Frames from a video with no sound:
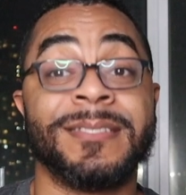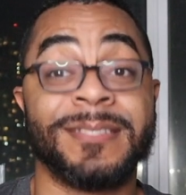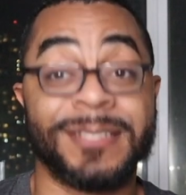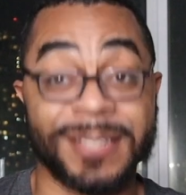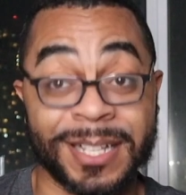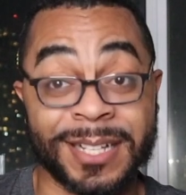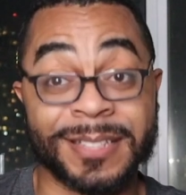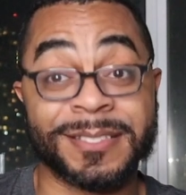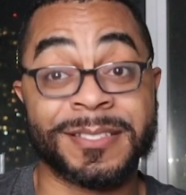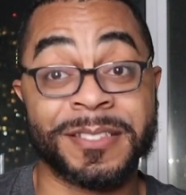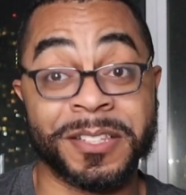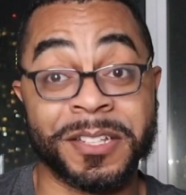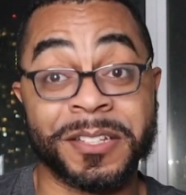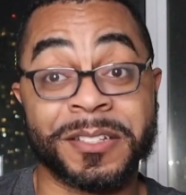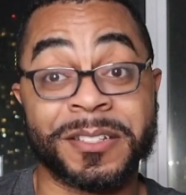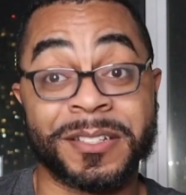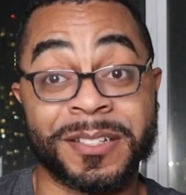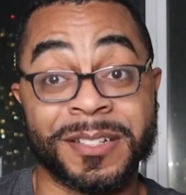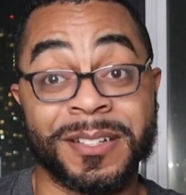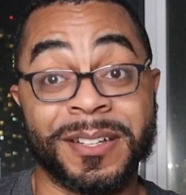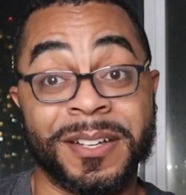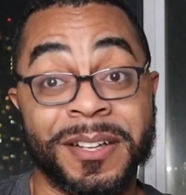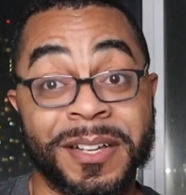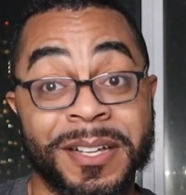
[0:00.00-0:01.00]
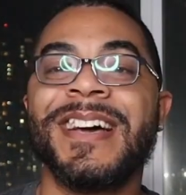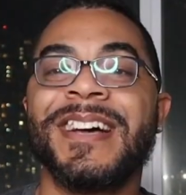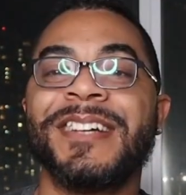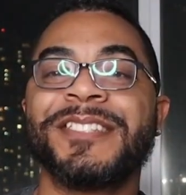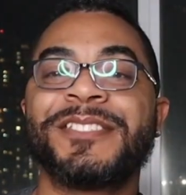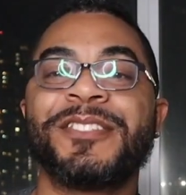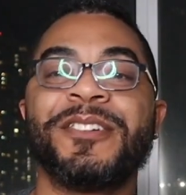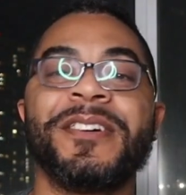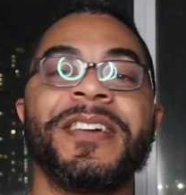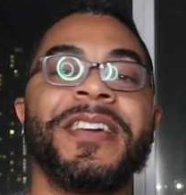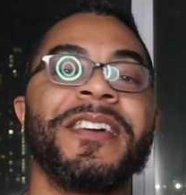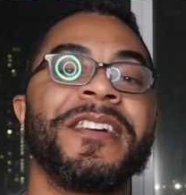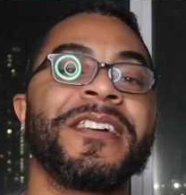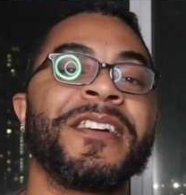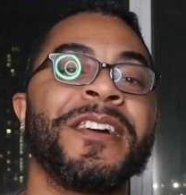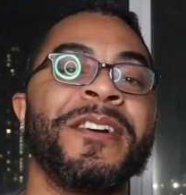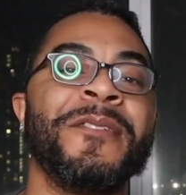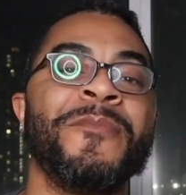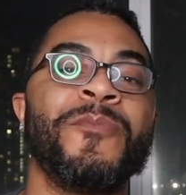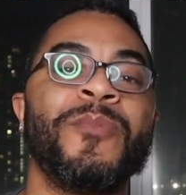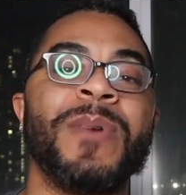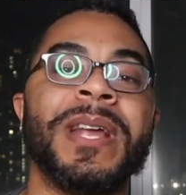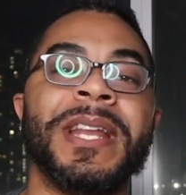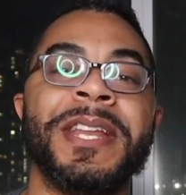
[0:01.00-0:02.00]
does look good. So here
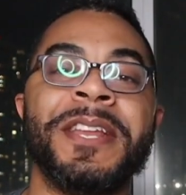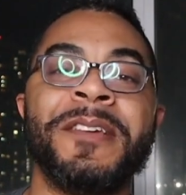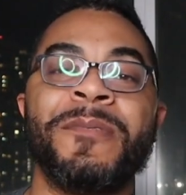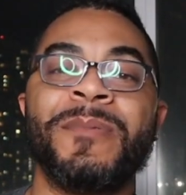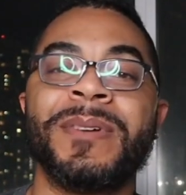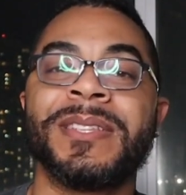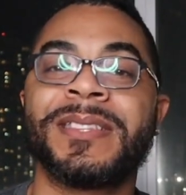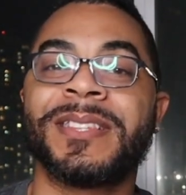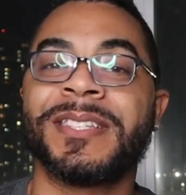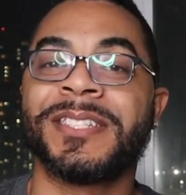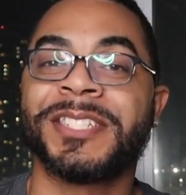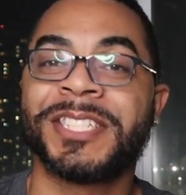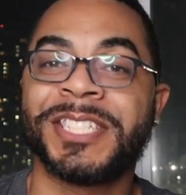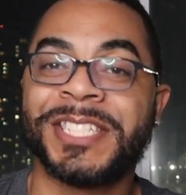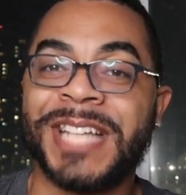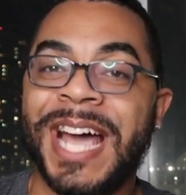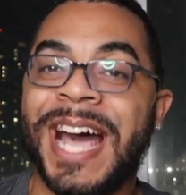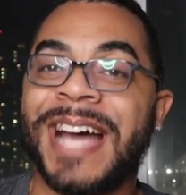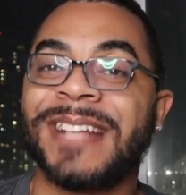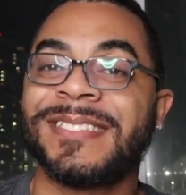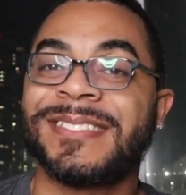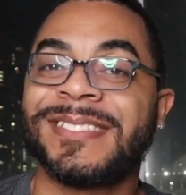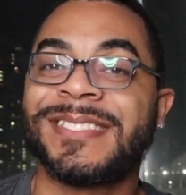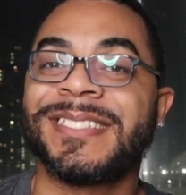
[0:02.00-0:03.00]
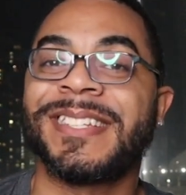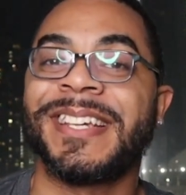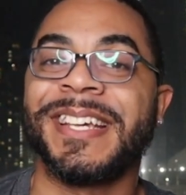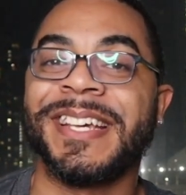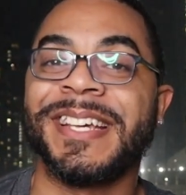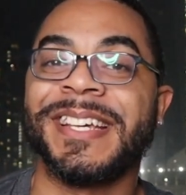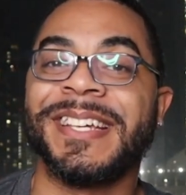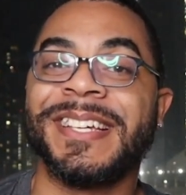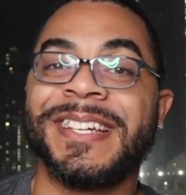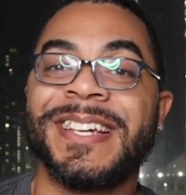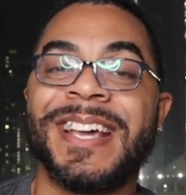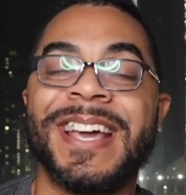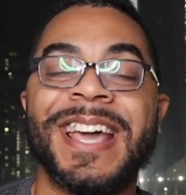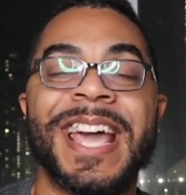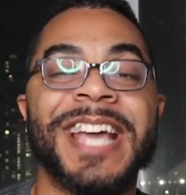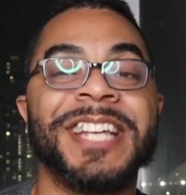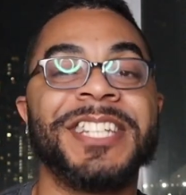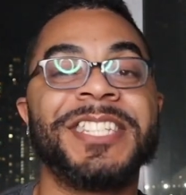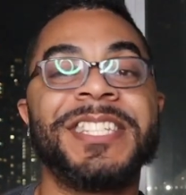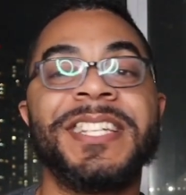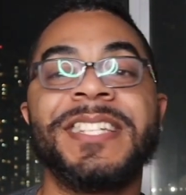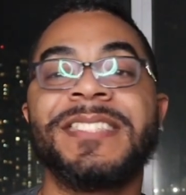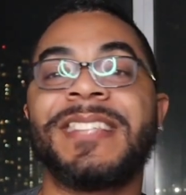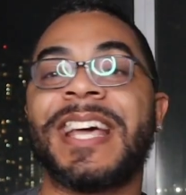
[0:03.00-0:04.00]
come Whitney with the shot ski, and
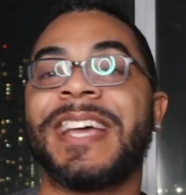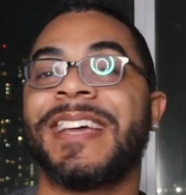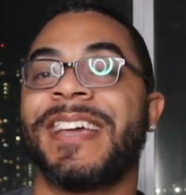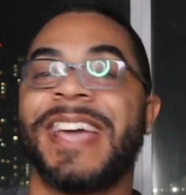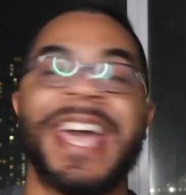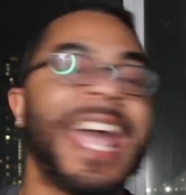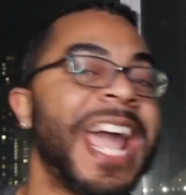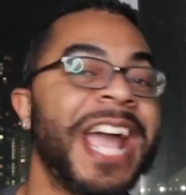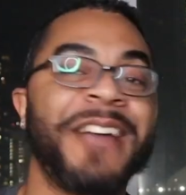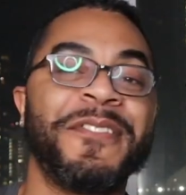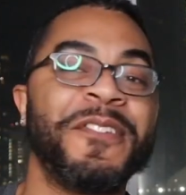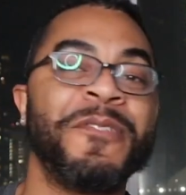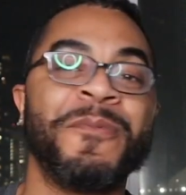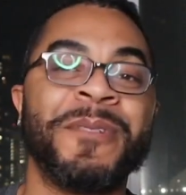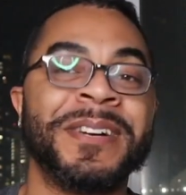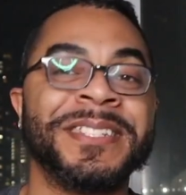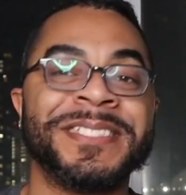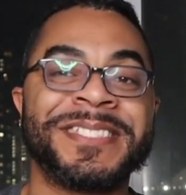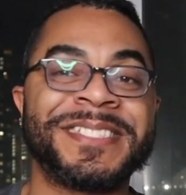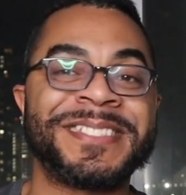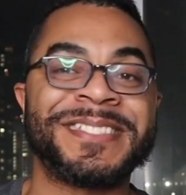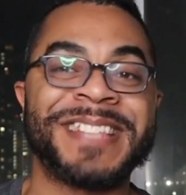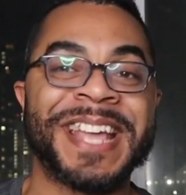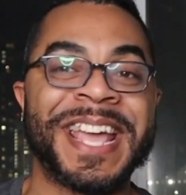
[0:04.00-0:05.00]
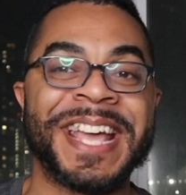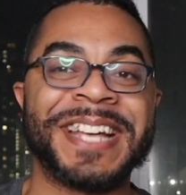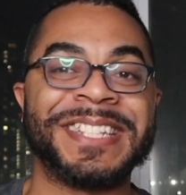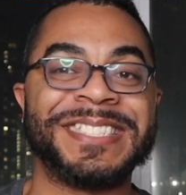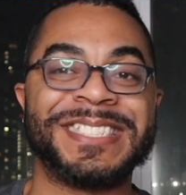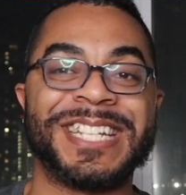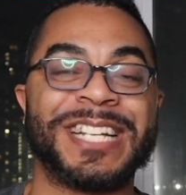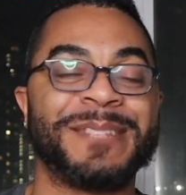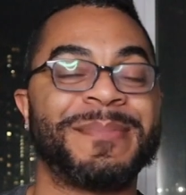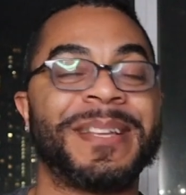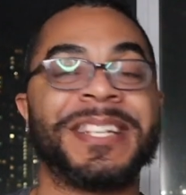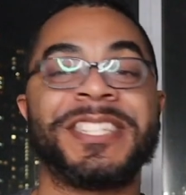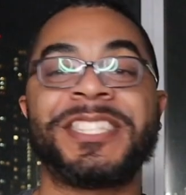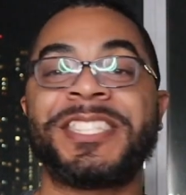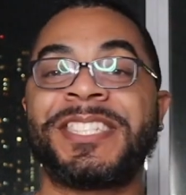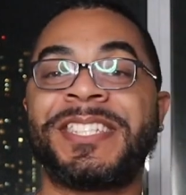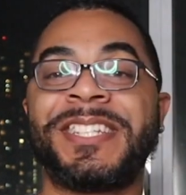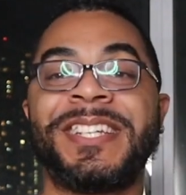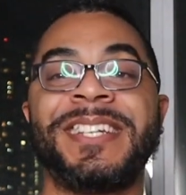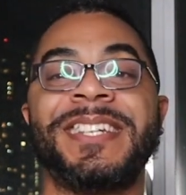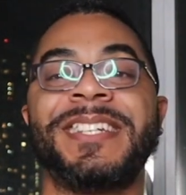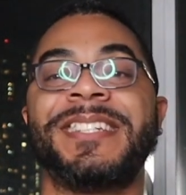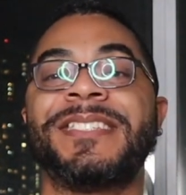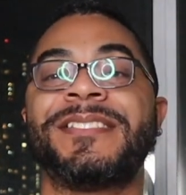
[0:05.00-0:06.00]
she's like, everyone stand up. Like,
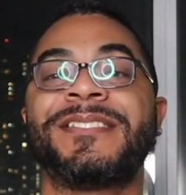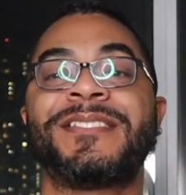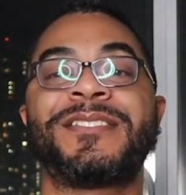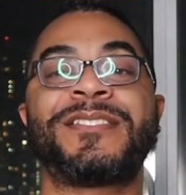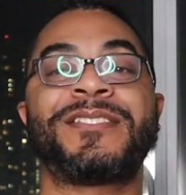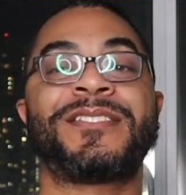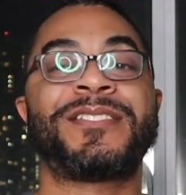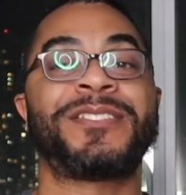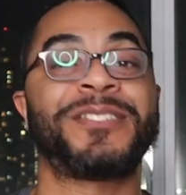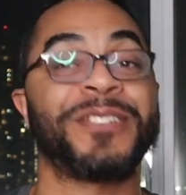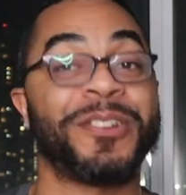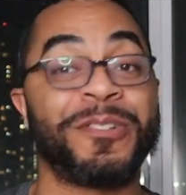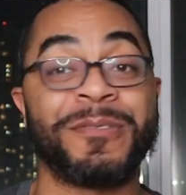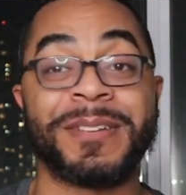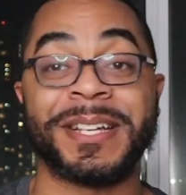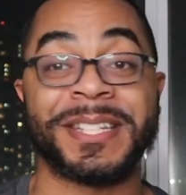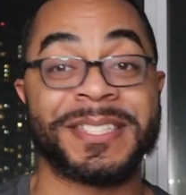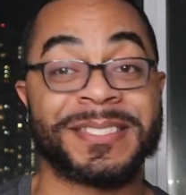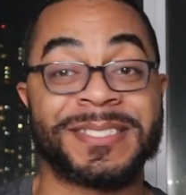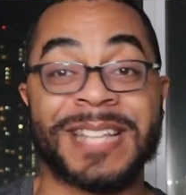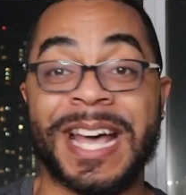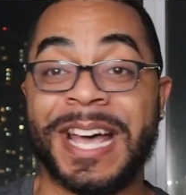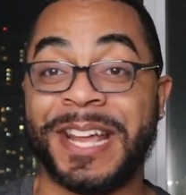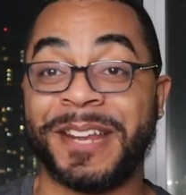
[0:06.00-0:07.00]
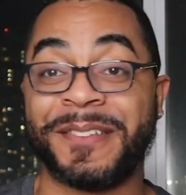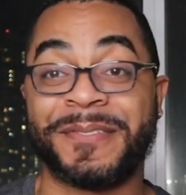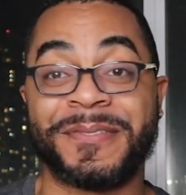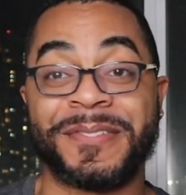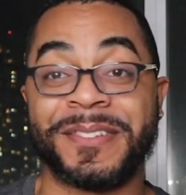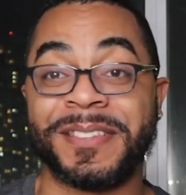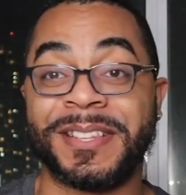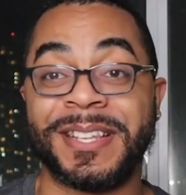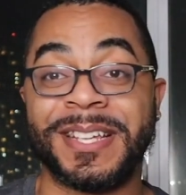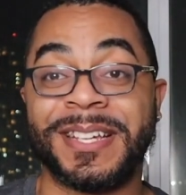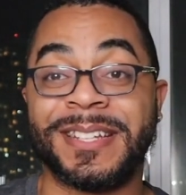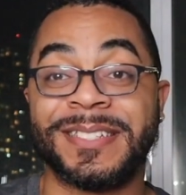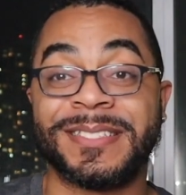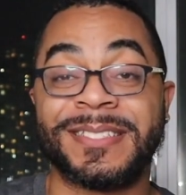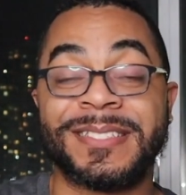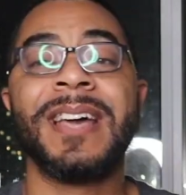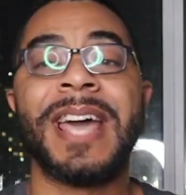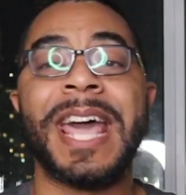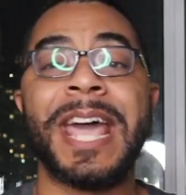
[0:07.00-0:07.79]
she is so excited for this.